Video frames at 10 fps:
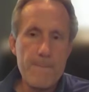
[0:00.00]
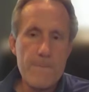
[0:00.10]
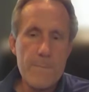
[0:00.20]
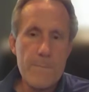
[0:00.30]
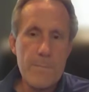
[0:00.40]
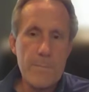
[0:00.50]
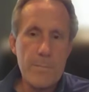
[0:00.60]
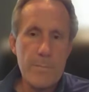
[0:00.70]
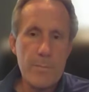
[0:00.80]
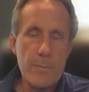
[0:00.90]

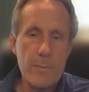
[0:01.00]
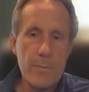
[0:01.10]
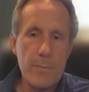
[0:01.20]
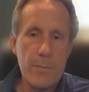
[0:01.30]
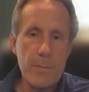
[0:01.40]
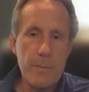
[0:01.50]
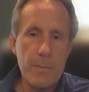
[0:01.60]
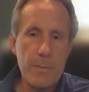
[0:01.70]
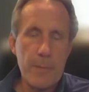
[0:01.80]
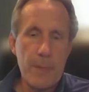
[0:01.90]

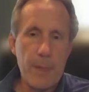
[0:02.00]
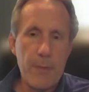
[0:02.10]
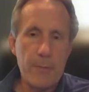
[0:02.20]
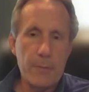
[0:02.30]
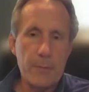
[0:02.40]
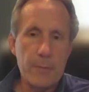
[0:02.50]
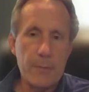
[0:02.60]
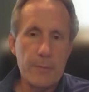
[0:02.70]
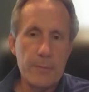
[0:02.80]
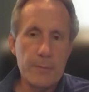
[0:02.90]

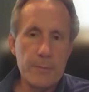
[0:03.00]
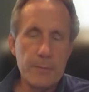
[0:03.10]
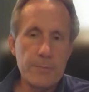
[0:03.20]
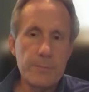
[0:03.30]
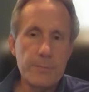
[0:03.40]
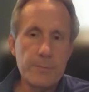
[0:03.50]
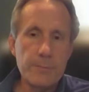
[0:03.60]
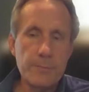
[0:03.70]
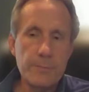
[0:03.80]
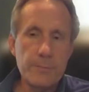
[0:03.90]

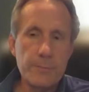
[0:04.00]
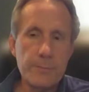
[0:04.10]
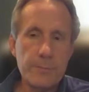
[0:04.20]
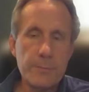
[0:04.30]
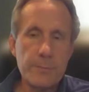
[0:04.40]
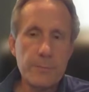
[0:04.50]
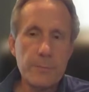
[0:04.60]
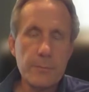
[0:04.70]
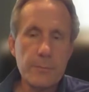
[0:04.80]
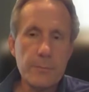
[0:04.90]

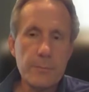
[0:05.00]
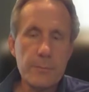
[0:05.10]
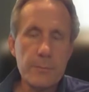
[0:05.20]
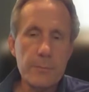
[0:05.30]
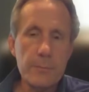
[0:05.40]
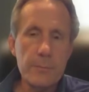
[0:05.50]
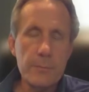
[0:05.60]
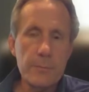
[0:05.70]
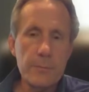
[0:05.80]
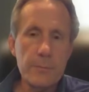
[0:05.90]

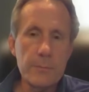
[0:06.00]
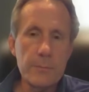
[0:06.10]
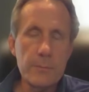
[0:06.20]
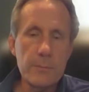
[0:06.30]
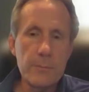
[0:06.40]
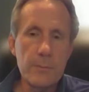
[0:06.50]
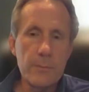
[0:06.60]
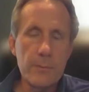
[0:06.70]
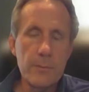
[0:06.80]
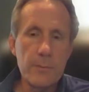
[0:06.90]

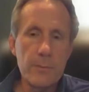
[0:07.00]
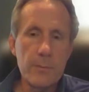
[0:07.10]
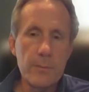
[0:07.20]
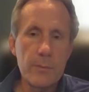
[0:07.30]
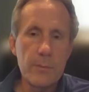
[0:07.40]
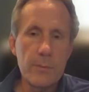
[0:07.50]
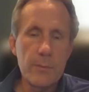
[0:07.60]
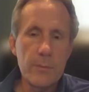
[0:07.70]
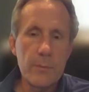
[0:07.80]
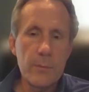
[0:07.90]
[no speech]